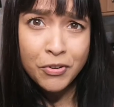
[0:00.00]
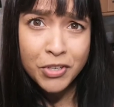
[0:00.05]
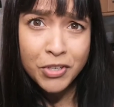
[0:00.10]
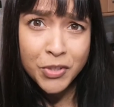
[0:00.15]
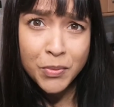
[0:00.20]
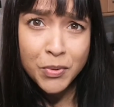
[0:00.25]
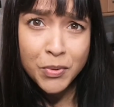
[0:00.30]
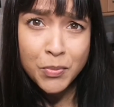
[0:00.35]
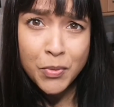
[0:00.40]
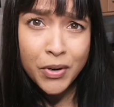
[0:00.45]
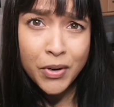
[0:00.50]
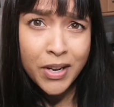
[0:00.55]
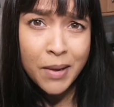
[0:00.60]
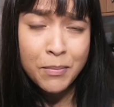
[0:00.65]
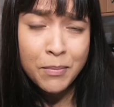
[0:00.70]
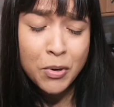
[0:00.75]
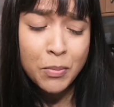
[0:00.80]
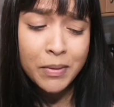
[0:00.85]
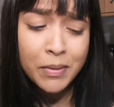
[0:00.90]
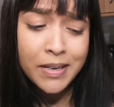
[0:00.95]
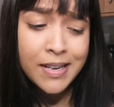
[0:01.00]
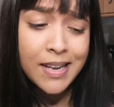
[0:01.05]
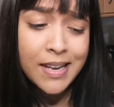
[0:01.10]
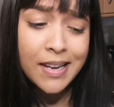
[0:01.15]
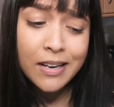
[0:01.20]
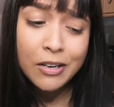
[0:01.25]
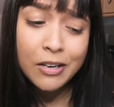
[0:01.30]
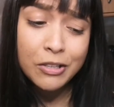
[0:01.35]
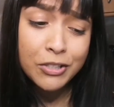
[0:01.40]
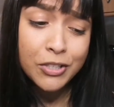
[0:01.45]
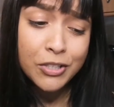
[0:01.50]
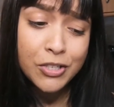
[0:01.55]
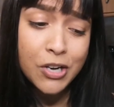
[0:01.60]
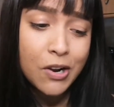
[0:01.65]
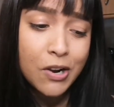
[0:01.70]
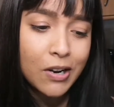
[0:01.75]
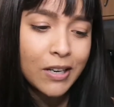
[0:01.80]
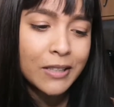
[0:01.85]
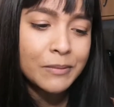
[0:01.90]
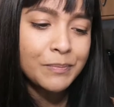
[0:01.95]
on Christmas morning I'm normally eating lots of
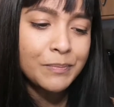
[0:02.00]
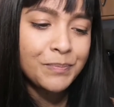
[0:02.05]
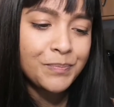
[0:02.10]
chocolate.